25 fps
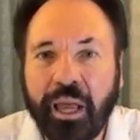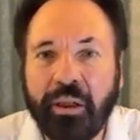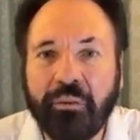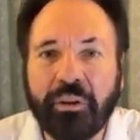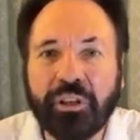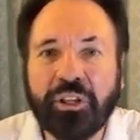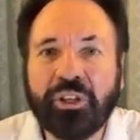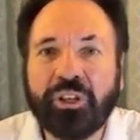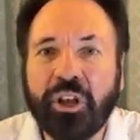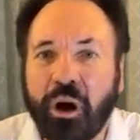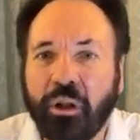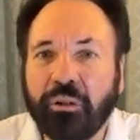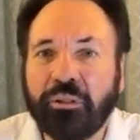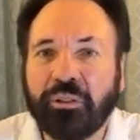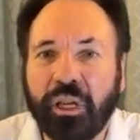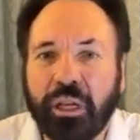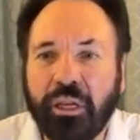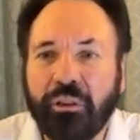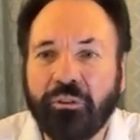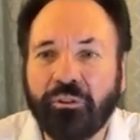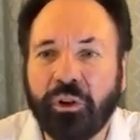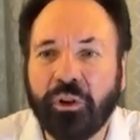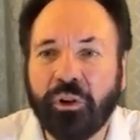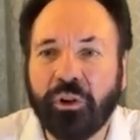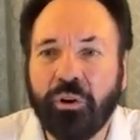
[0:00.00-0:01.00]
and
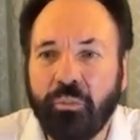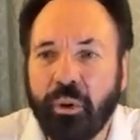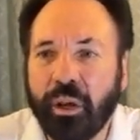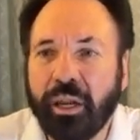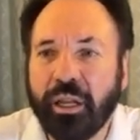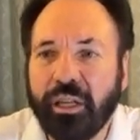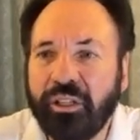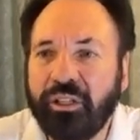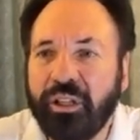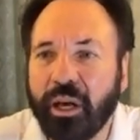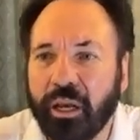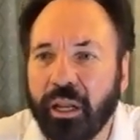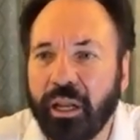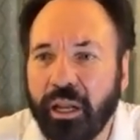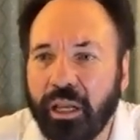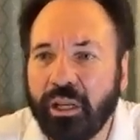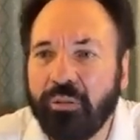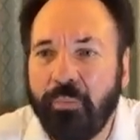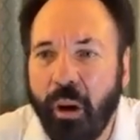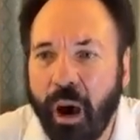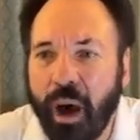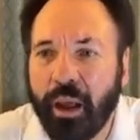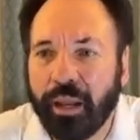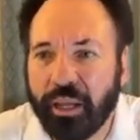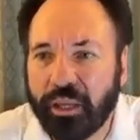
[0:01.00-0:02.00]
resulting through what he's done in
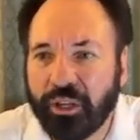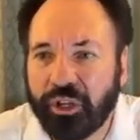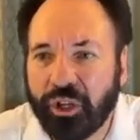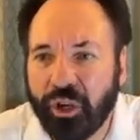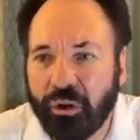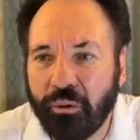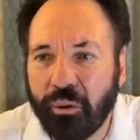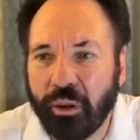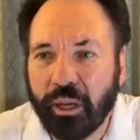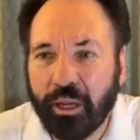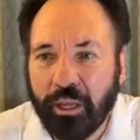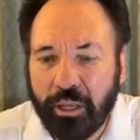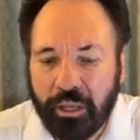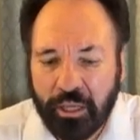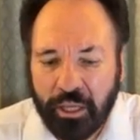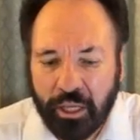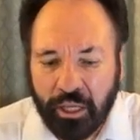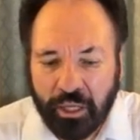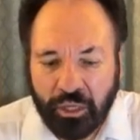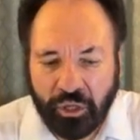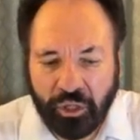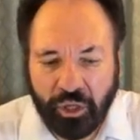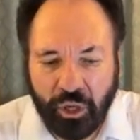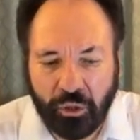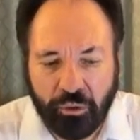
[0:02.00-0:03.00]
his body and so on.
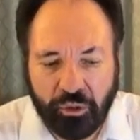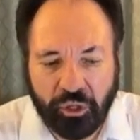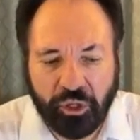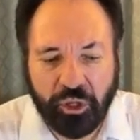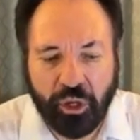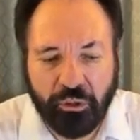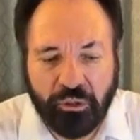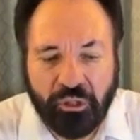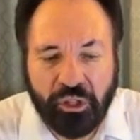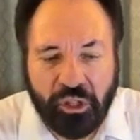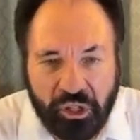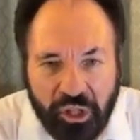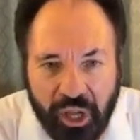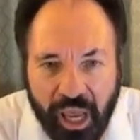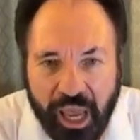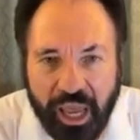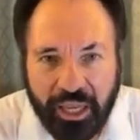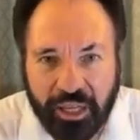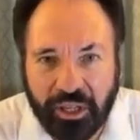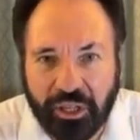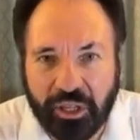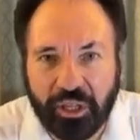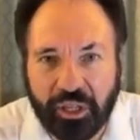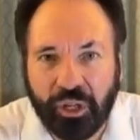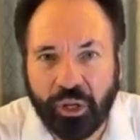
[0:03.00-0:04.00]
So
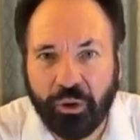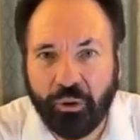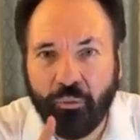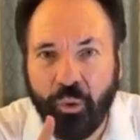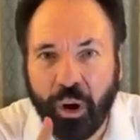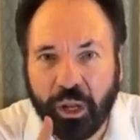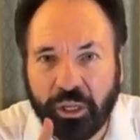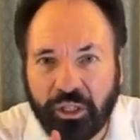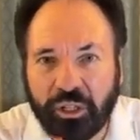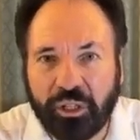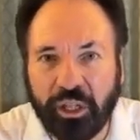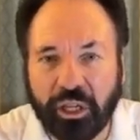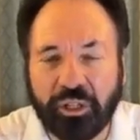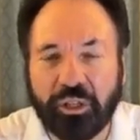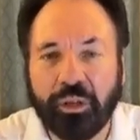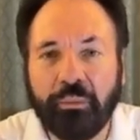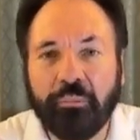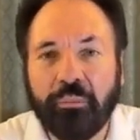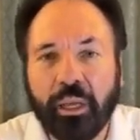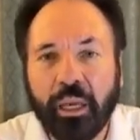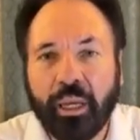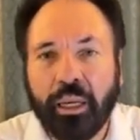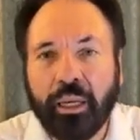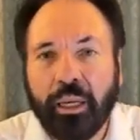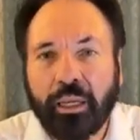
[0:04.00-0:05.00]
Jesus, watch
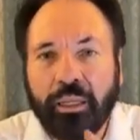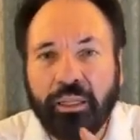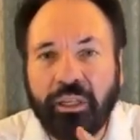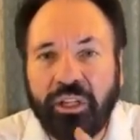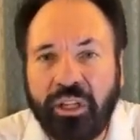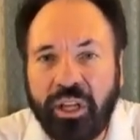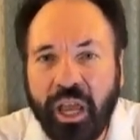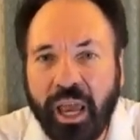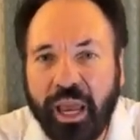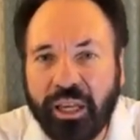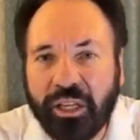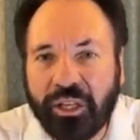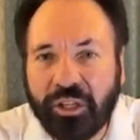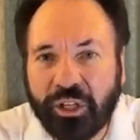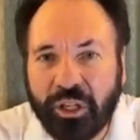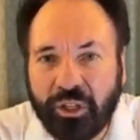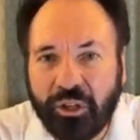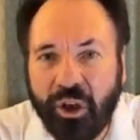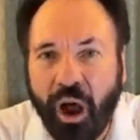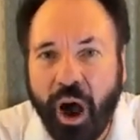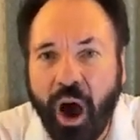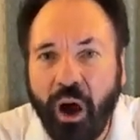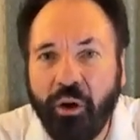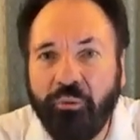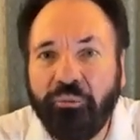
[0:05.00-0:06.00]
this.
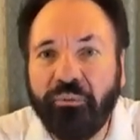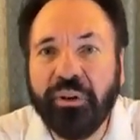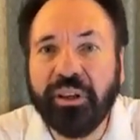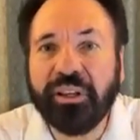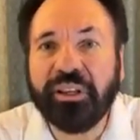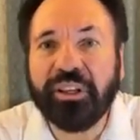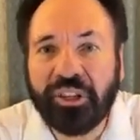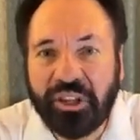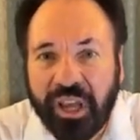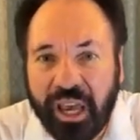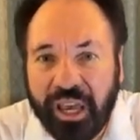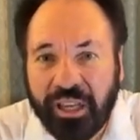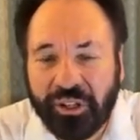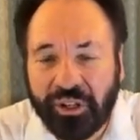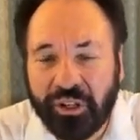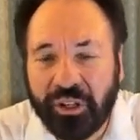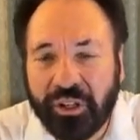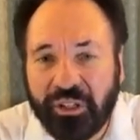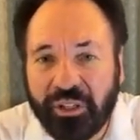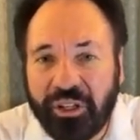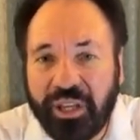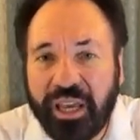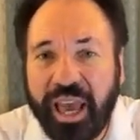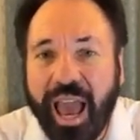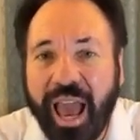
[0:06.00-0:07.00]
Jesus of
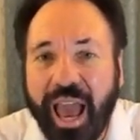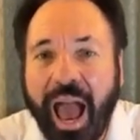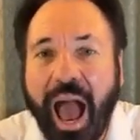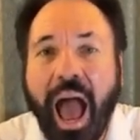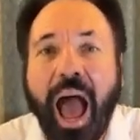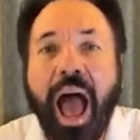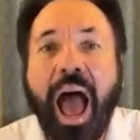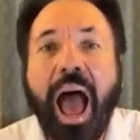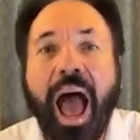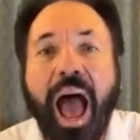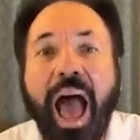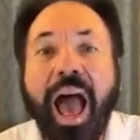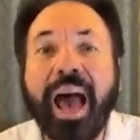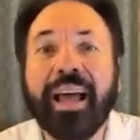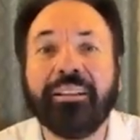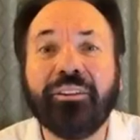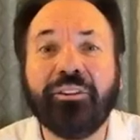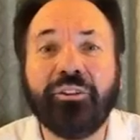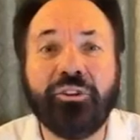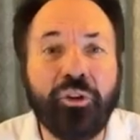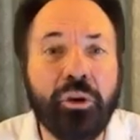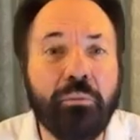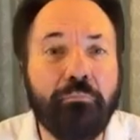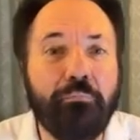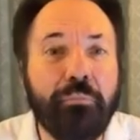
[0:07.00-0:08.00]
necessity
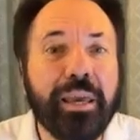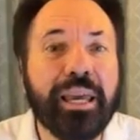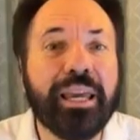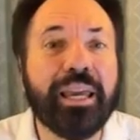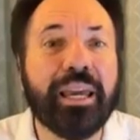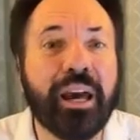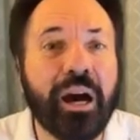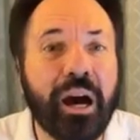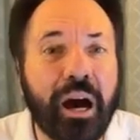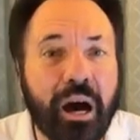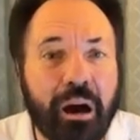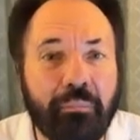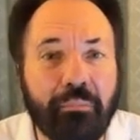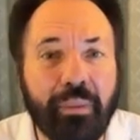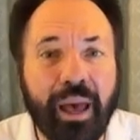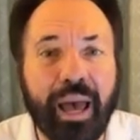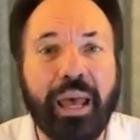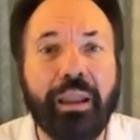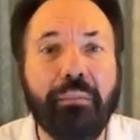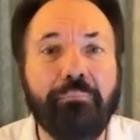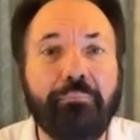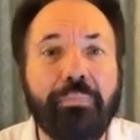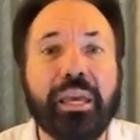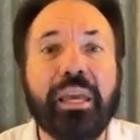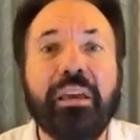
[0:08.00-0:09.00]
had to become
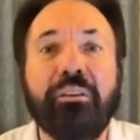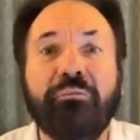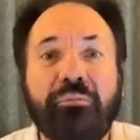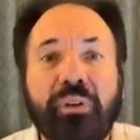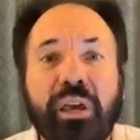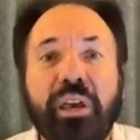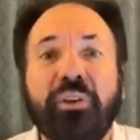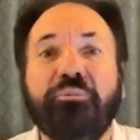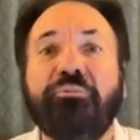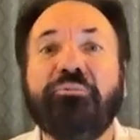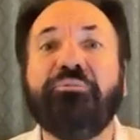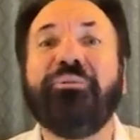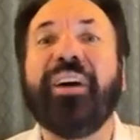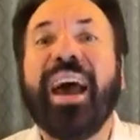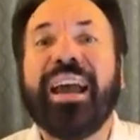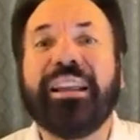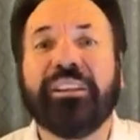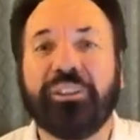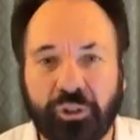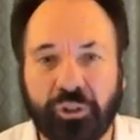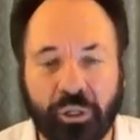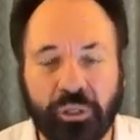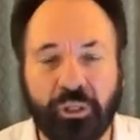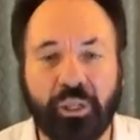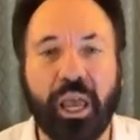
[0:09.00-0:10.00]
and be
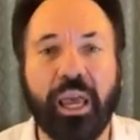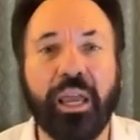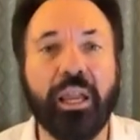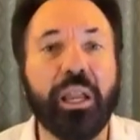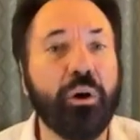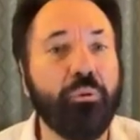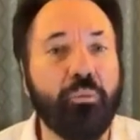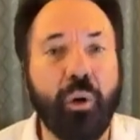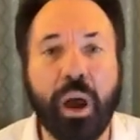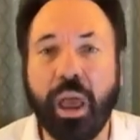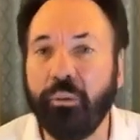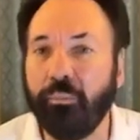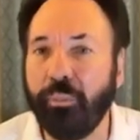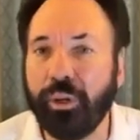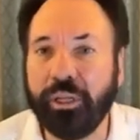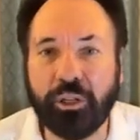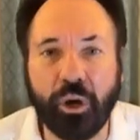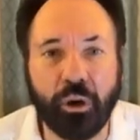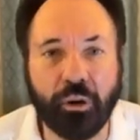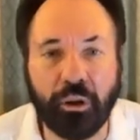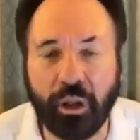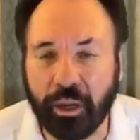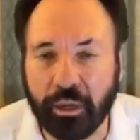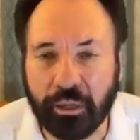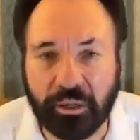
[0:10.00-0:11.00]
refashioned in a way we
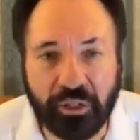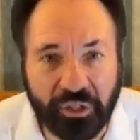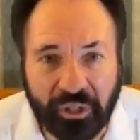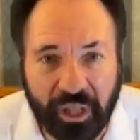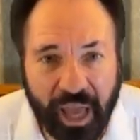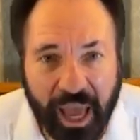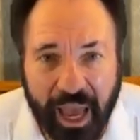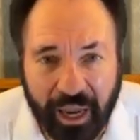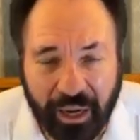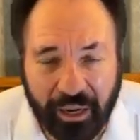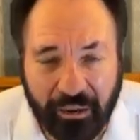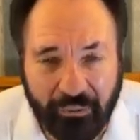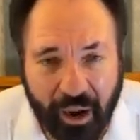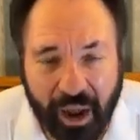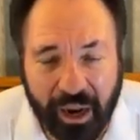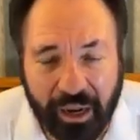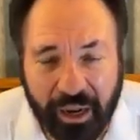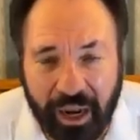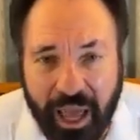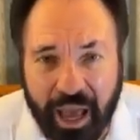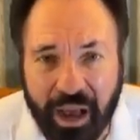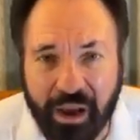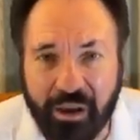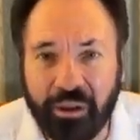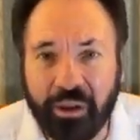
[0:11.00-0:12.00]
don't understand
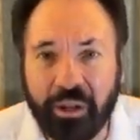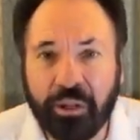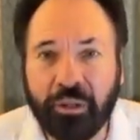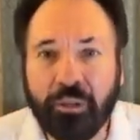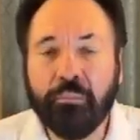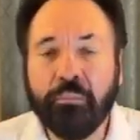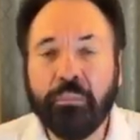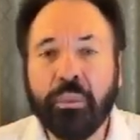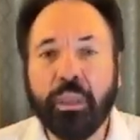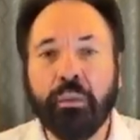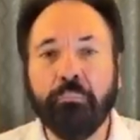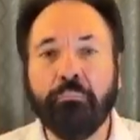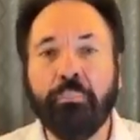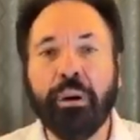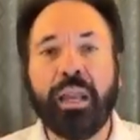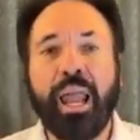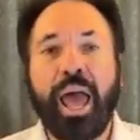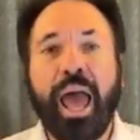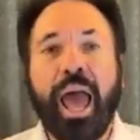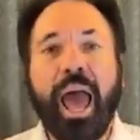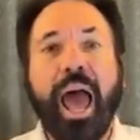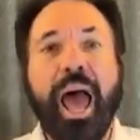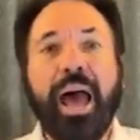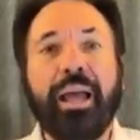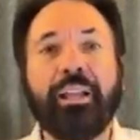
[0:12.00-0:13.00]
right now,
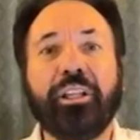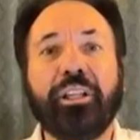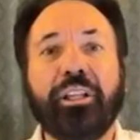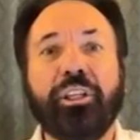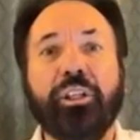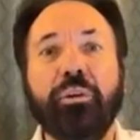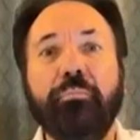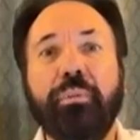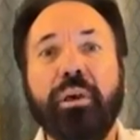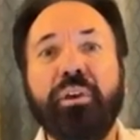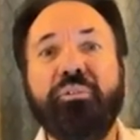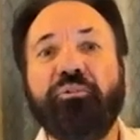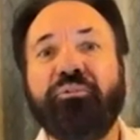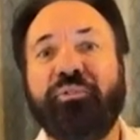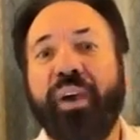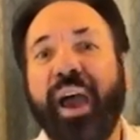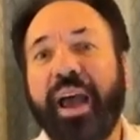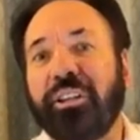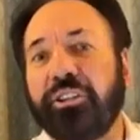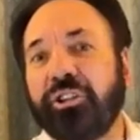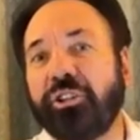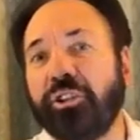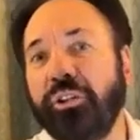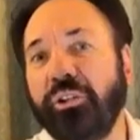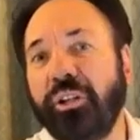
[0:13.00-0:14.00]
but had to be
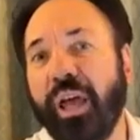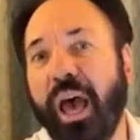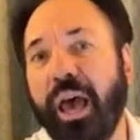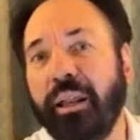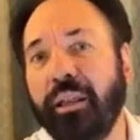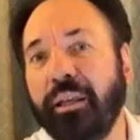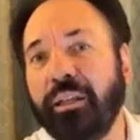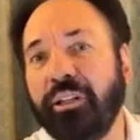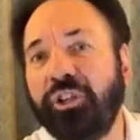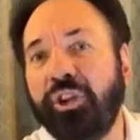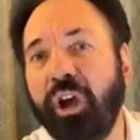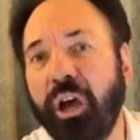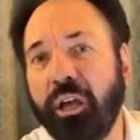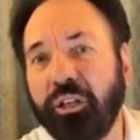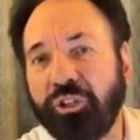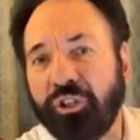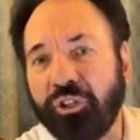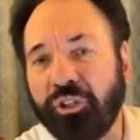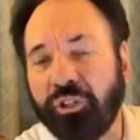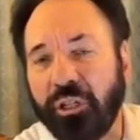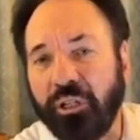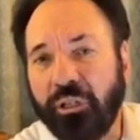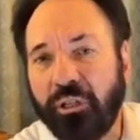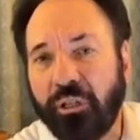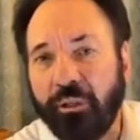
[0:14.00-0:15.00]
fashioned and
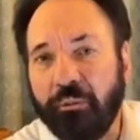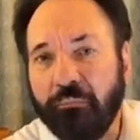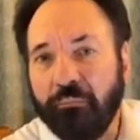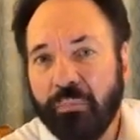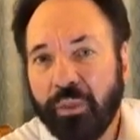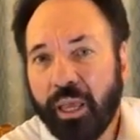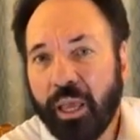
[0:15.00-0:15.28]
adjusted